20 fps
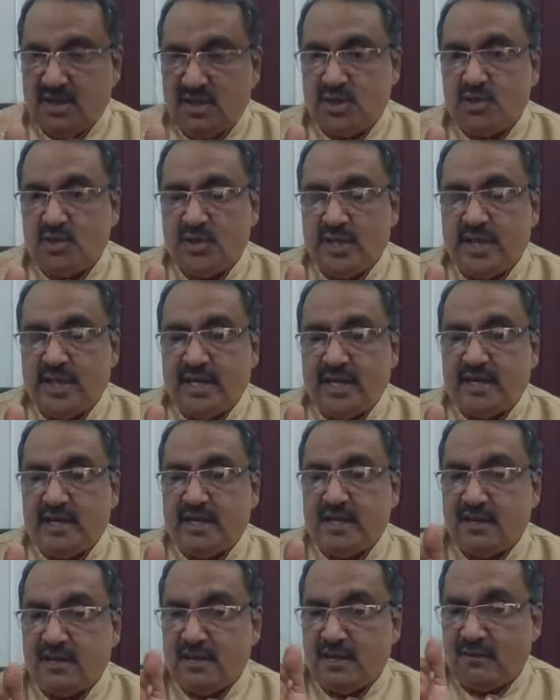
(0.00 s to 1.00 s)
the due
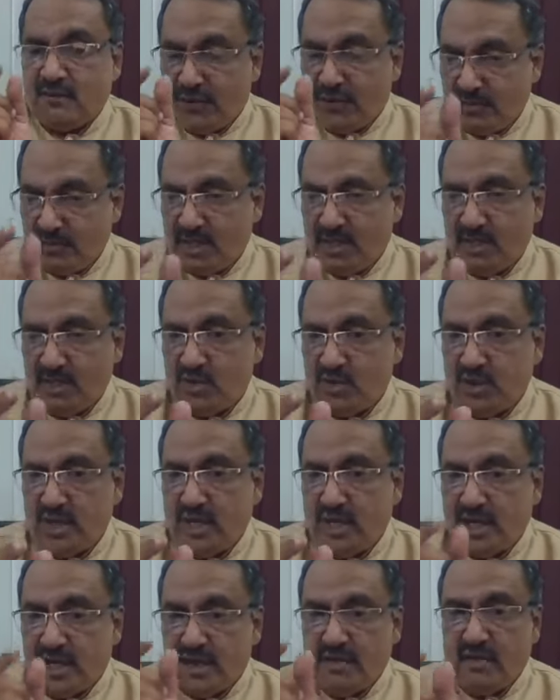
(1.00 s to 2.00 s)
date From the due
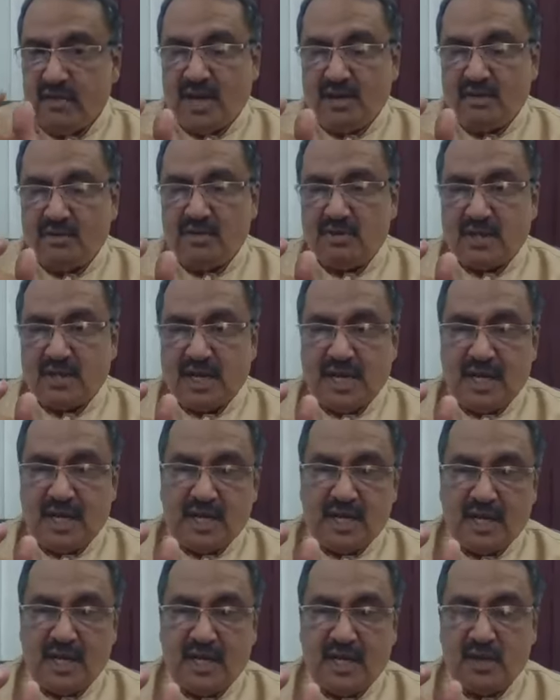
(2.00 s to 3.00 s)
date, you have to
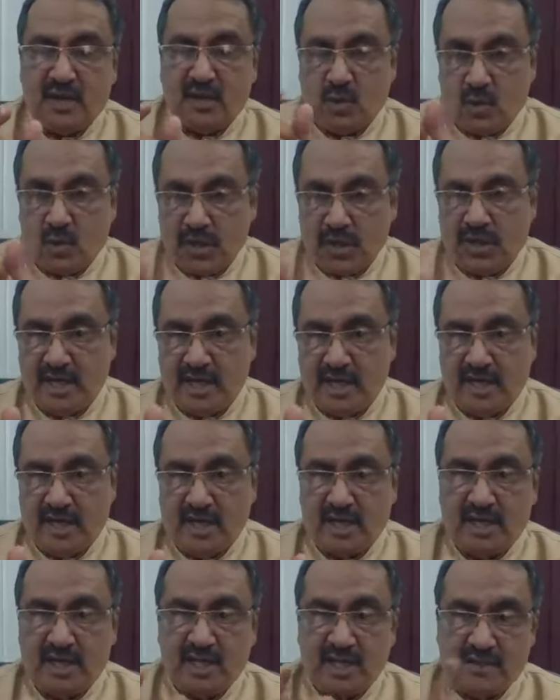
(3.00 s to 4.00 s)
calculate 1
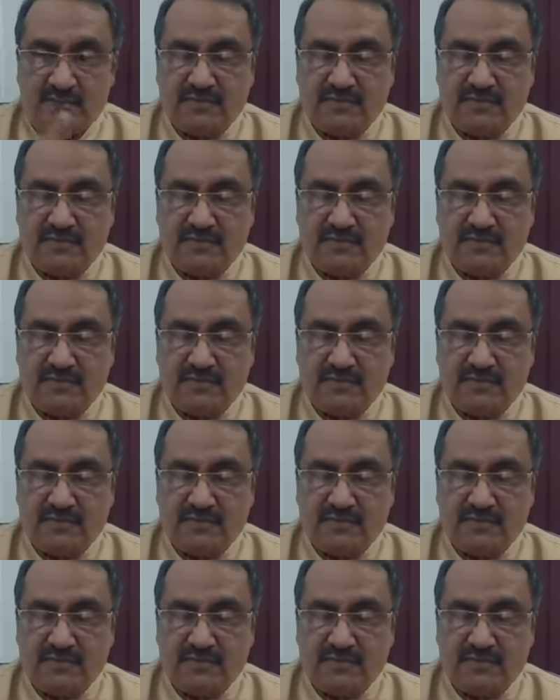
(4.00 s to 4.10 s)
year.